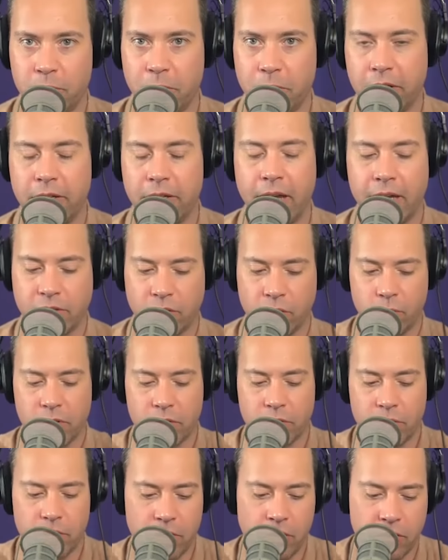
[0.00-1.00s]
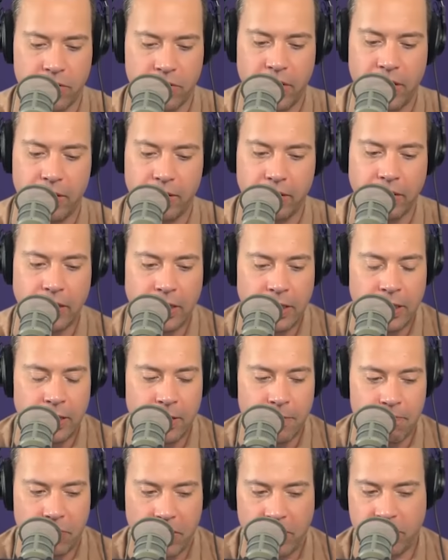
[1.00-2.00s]
But yeah, so what you're saying,
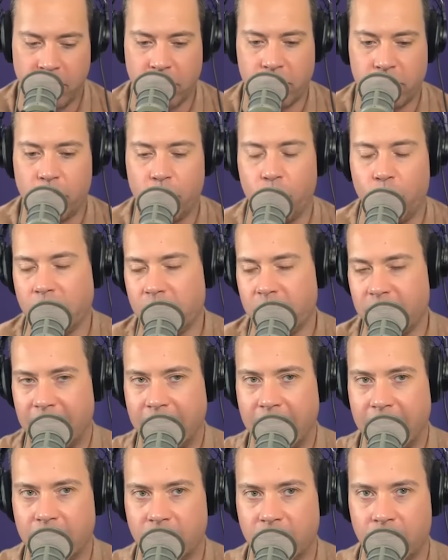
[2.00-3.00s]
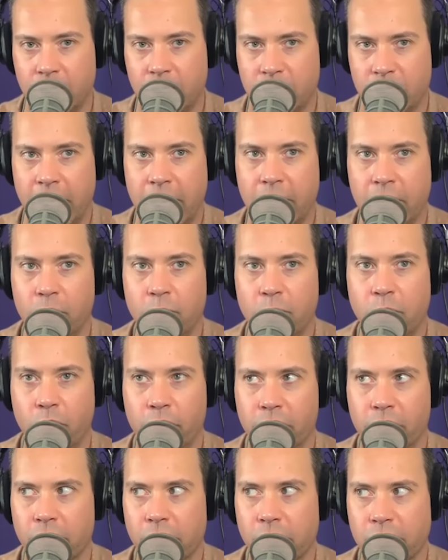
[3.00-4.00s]
essentially, once they get to those NATO
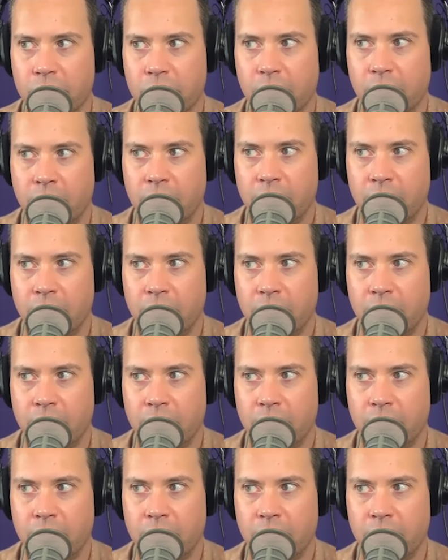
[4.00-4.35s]
borders,